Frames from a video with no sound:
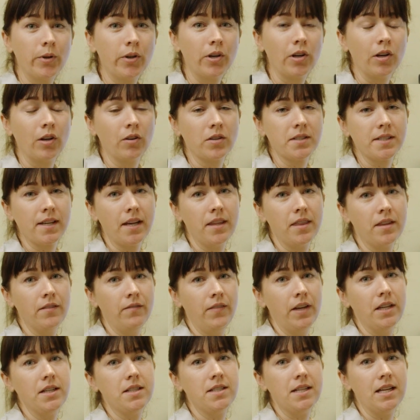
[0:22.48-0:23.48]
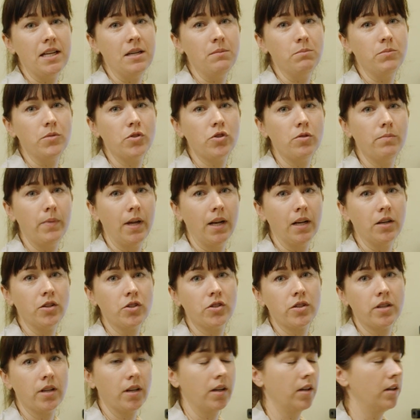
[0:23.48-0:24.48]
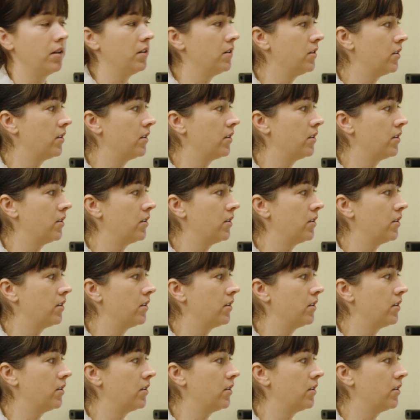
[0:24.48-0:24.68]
work alongside the vet team to manage the